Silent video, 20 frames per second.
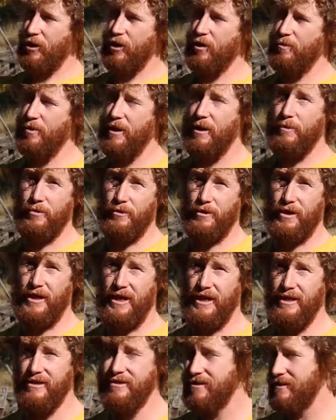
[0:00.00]
tar paper
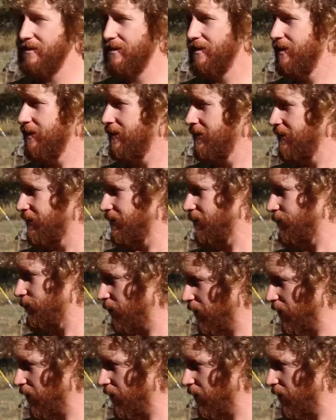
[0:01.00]
kits that they